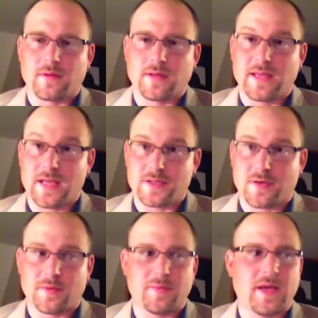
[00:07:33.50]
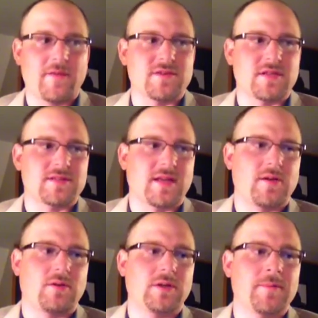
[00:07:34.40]
engage in criminal behaviors as they
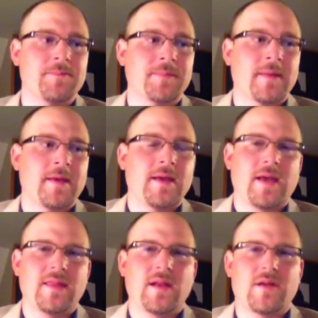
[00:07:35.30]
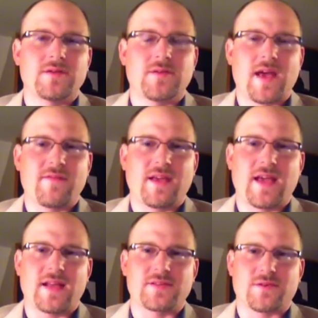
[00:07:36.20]
get older. And then also having
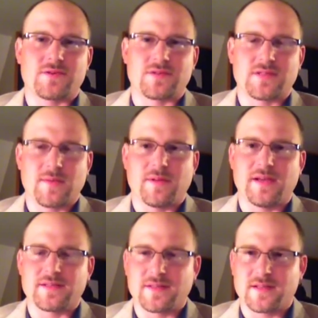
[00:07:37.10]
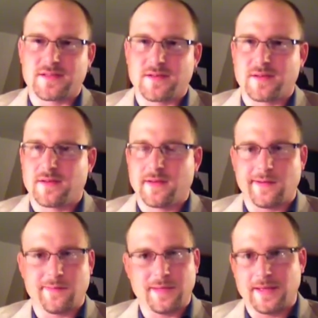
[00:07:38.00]
antisocial siblings. This could
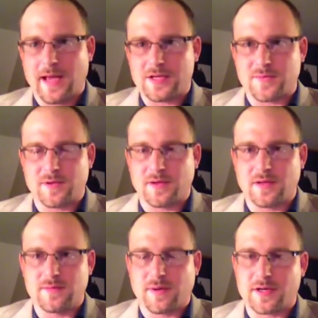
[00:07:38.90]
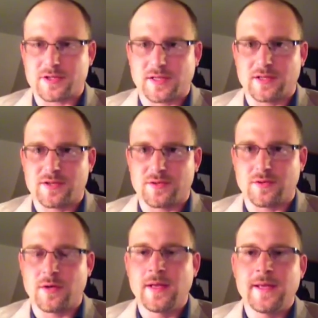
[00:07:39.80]
be attributed partially to